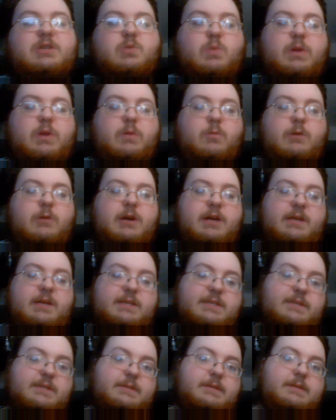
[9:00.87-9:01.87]
when it
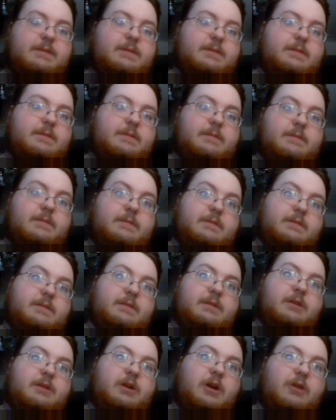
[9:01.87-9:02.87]
was
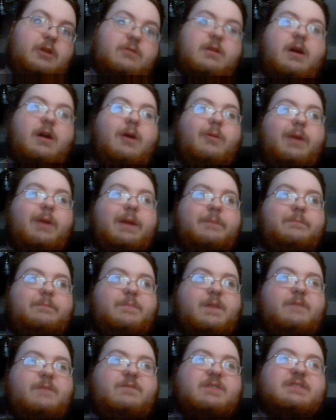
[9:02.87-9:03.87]
Hulk Hogan
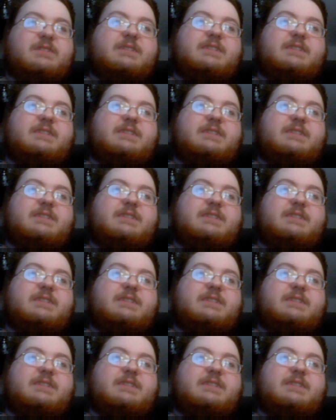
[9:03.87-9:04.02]
versus The